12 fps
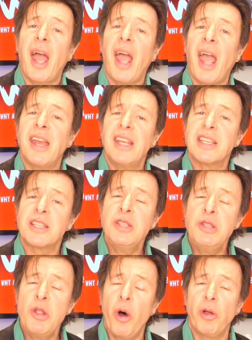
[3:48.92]
and it's
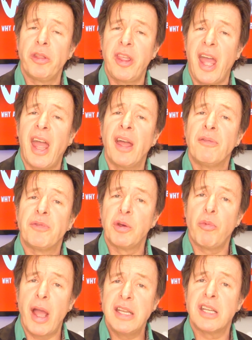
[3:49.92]
not there for the
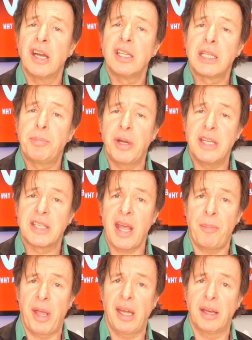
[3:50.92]
waiter to put his
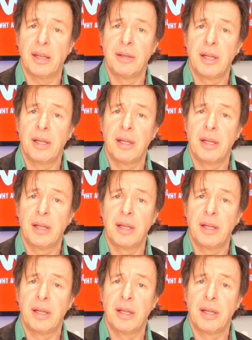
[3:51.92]
thumb in.